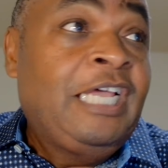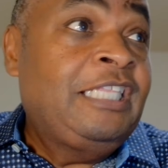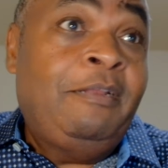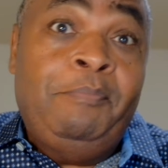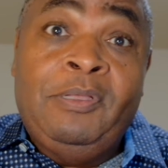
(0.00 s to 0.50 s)

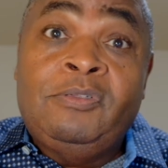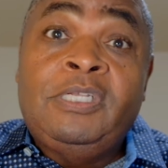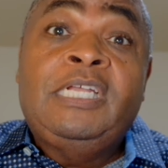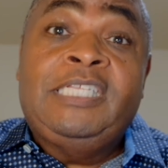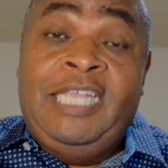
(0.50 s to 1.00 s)
that built
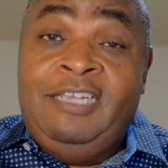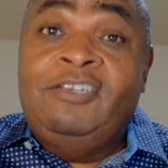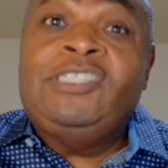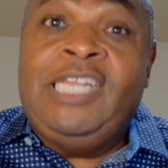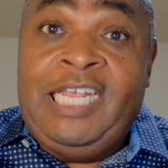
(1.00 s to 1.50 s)
the
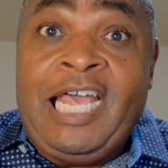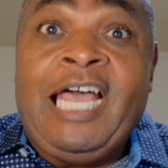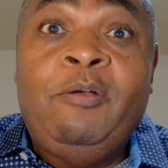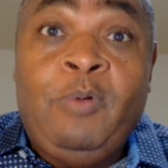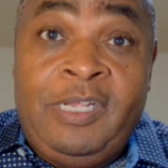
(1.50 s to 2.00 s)
interstate
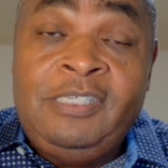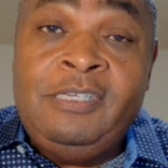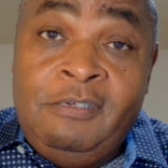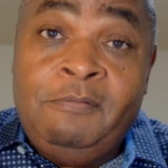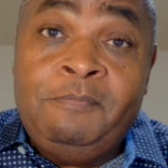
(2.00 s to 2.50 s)
highway
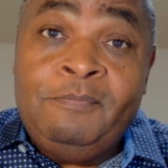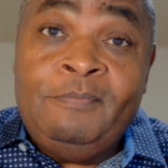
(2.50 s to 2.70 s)
system.